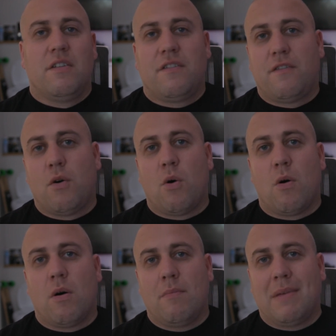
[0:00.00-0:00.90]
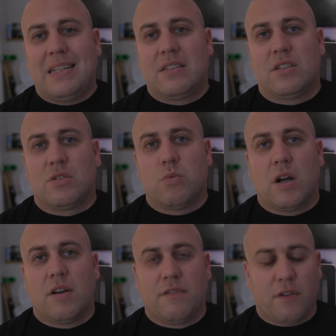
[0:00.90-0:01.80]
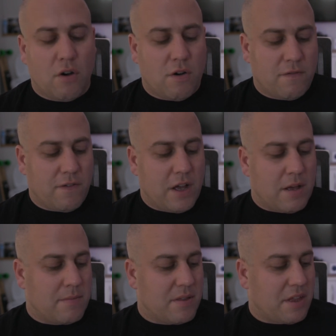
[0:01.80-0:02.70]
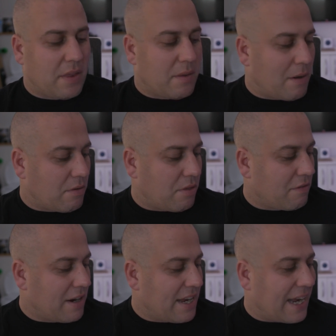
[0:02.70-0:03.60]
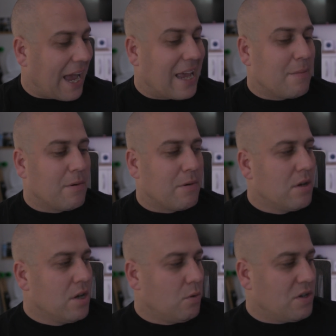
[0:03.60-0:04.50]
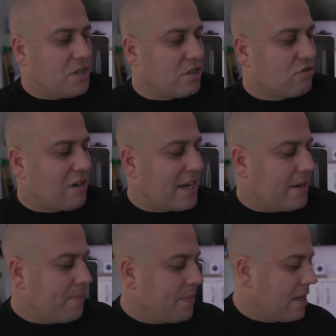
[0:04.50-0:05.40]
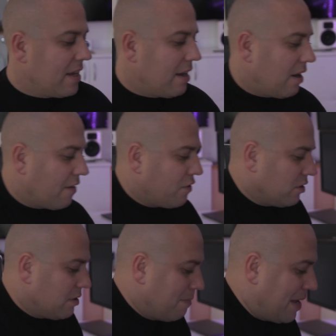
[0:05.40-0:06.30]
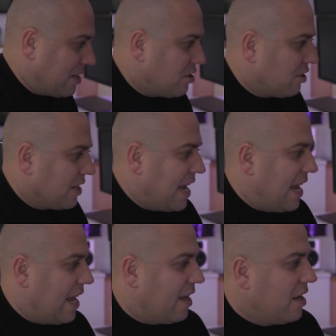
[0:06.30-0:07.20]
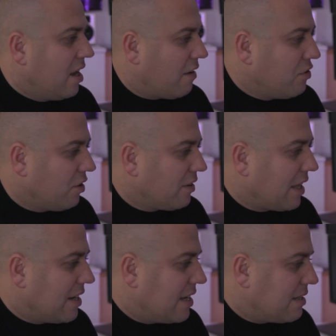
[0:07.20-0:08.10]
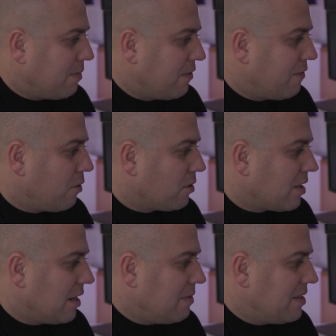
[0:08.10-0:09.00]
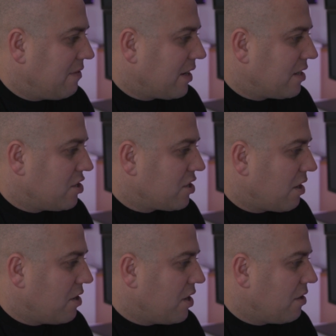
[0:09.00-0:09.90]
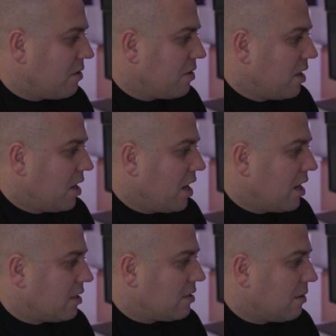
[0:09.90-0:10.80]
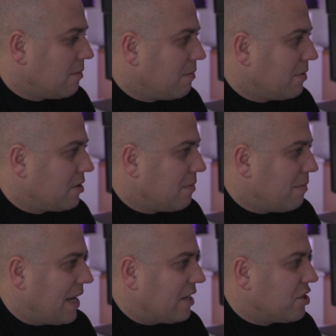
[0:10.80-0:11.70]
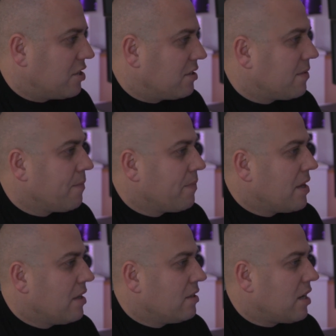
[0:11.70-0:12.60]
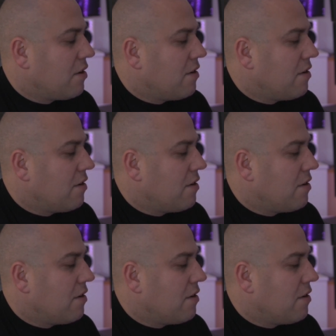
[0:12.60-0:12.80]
4 meters worth of Thunderbolt 3 cable, which is great. Now, I've got some pictures on here. I've not done this before, so let me see if I can show you some pictures. So